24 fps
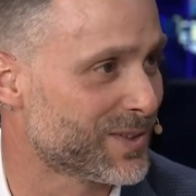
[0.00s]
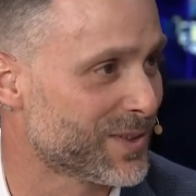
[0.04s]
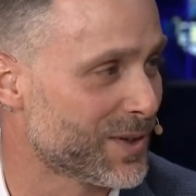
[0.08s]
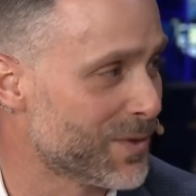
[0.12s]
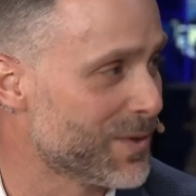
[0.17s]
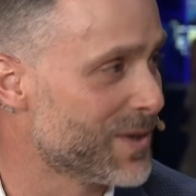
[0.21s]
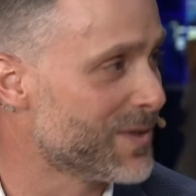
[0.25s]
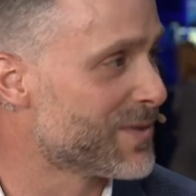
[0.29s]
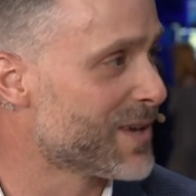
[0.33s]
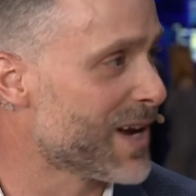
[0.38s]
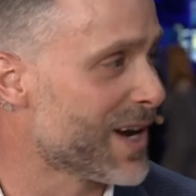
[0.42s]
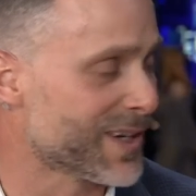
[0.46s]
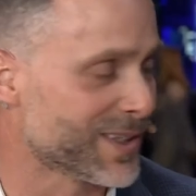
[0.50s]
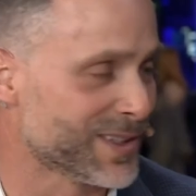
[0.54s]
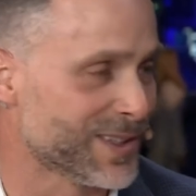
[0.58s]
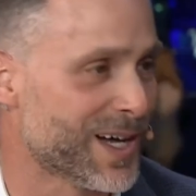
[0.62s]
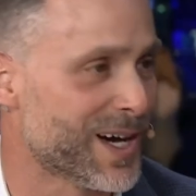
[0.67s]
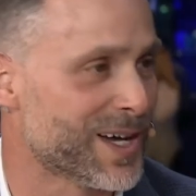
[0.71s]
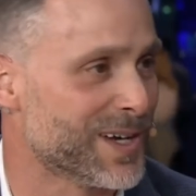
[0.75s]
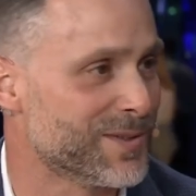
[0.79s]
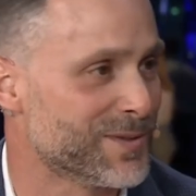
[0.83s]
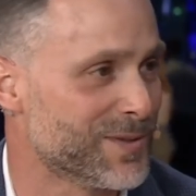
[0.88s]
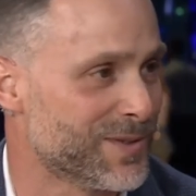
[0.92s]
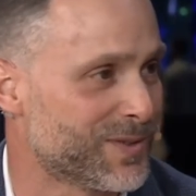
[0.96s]
So we've gotten a
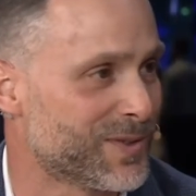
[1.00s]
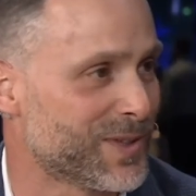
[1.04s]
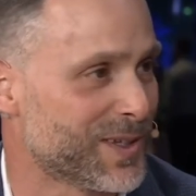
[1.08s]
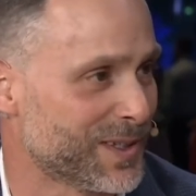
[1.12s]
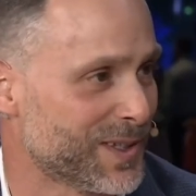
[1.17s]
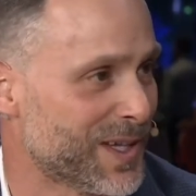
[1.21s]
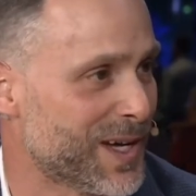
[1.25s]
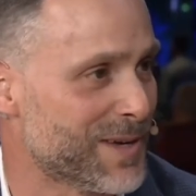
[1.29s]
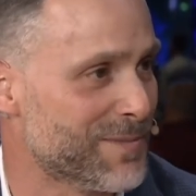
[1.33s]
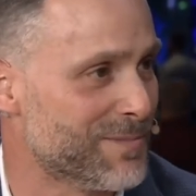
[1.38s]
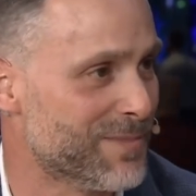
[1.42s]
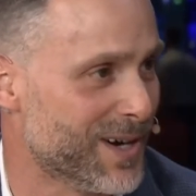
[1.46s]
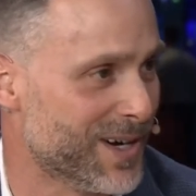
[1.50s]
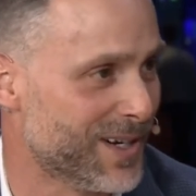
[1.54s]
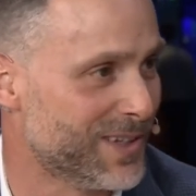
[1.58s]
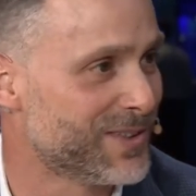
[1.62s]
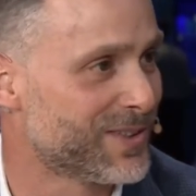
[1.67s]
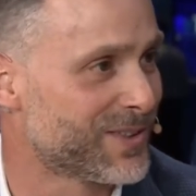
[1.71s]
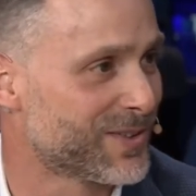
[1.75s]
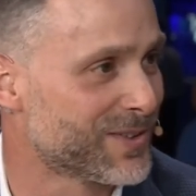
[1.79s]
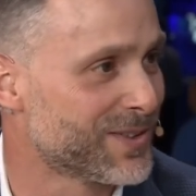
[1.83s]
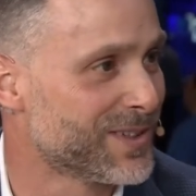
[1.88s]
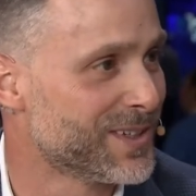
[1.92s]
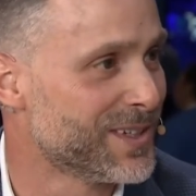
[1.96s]
lot of, we've seen a lot of
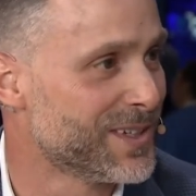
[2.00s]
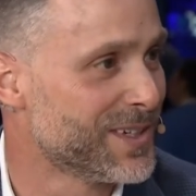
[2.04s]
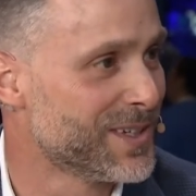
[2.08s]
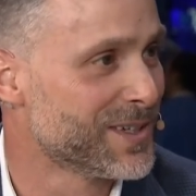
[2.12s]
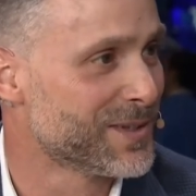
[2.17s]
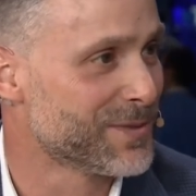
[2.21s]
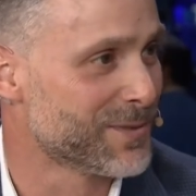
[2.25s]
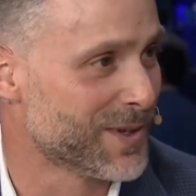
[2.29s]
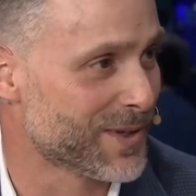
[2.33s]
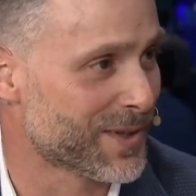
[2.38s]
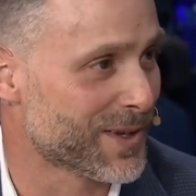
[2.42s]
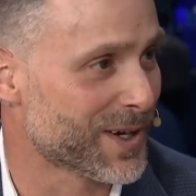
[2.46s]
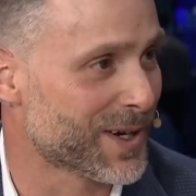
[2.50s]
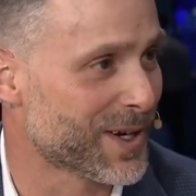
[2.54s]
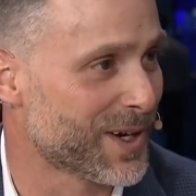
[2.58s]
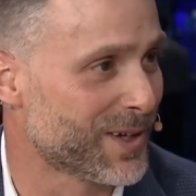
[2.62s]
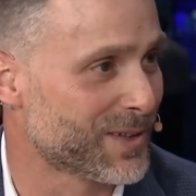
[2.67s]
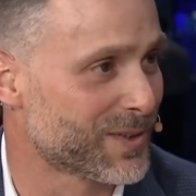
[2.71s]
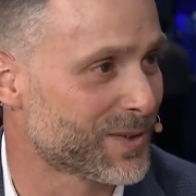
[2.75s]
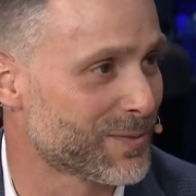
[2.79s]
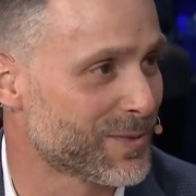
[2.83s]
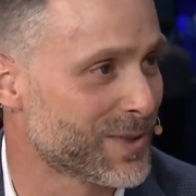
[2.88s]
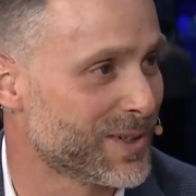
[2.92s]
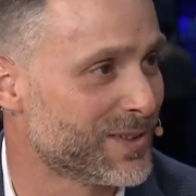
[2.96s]
buzz with our
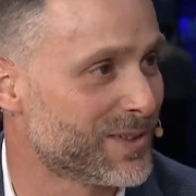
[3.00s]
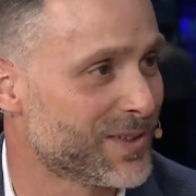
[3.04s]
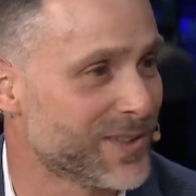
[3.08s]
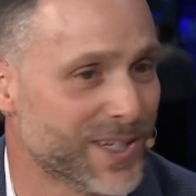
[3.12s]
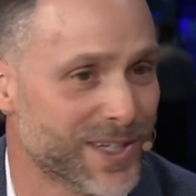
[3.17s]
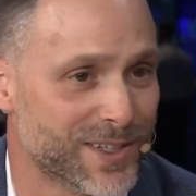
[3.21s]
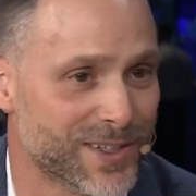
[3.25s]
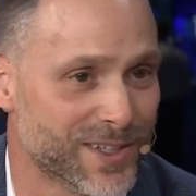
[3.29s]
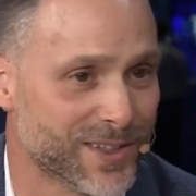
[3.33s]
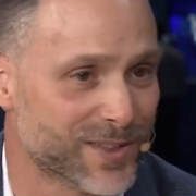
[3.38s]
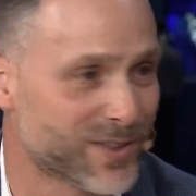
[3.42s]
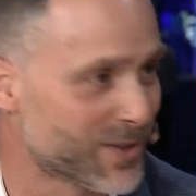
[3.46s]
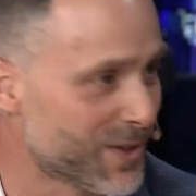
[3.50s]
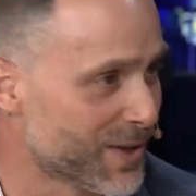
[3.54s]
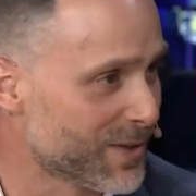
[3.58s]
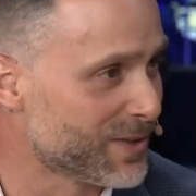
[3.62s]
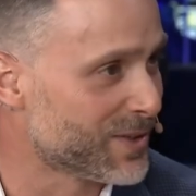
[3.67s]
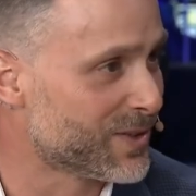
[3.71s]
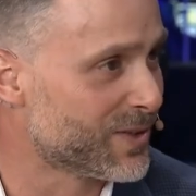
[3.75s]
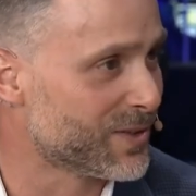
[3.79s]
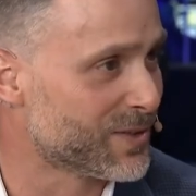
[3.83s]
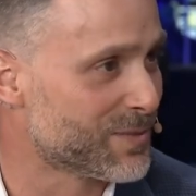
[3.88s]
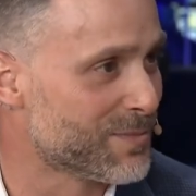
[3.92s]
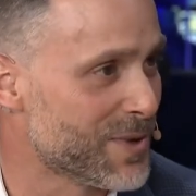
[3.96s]
customers in the
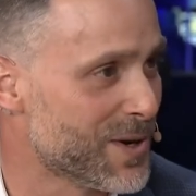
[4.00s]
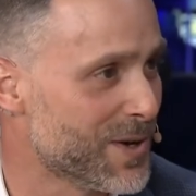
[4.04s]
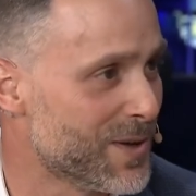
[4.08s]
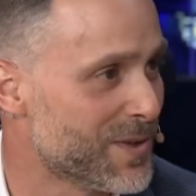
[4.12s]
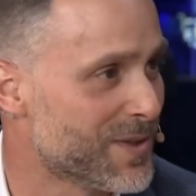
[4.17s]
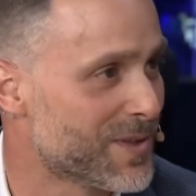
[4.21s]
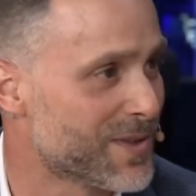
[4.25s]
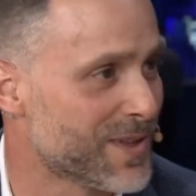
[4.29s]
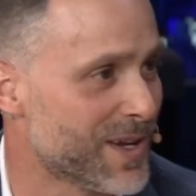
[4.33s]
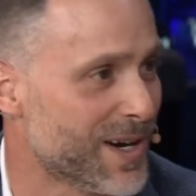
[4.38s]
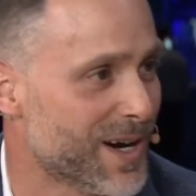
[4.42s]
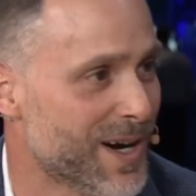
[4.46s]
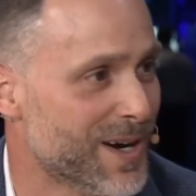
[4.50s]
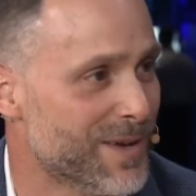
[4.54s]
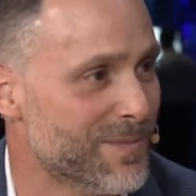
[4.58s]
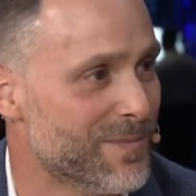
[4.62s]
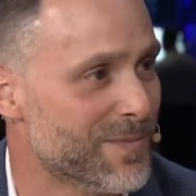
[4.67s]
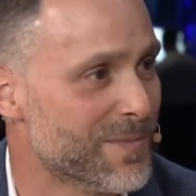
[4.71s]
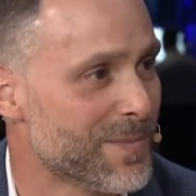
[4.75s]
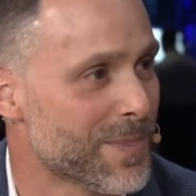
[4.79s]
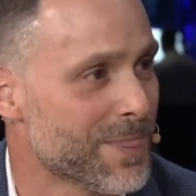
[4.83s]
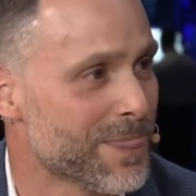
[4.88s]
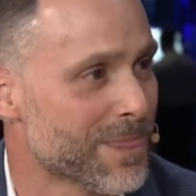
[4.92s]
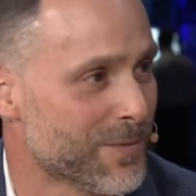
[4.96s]
services booth. Um,
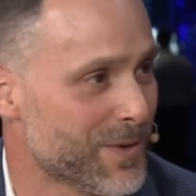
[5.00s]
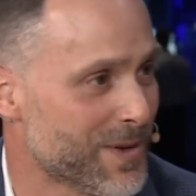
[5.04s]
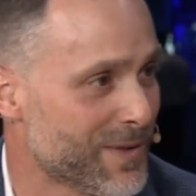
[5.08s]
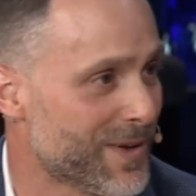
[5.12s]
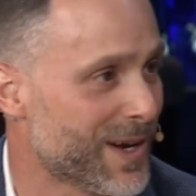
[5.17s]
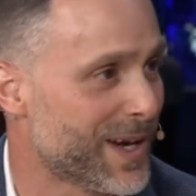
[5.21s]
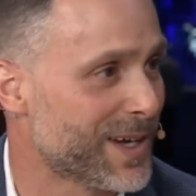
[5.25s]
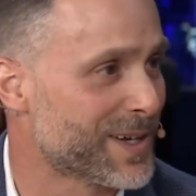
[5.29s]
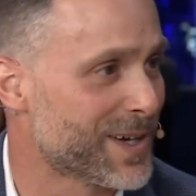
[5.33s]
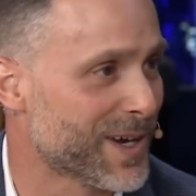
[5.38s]
we've had